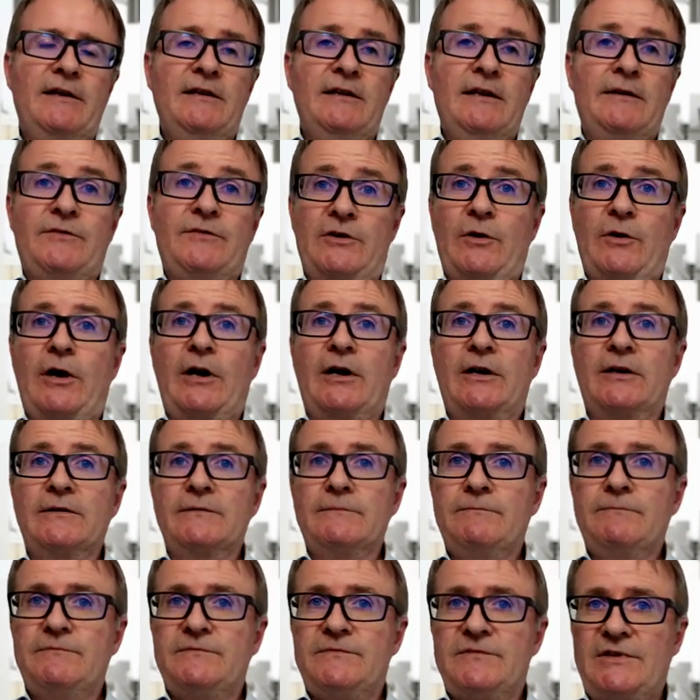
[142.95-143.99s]
If there
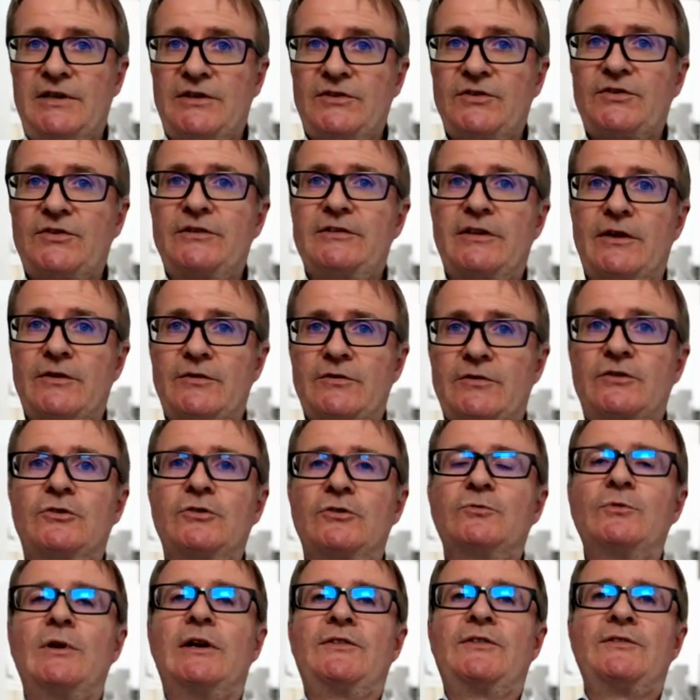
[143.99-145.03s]
are, this is another
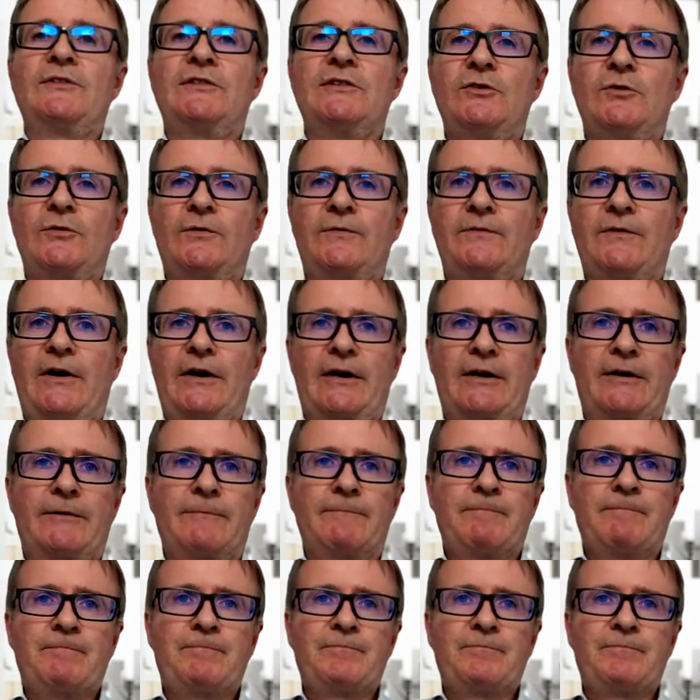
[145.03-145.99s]
good reason to use FHIR.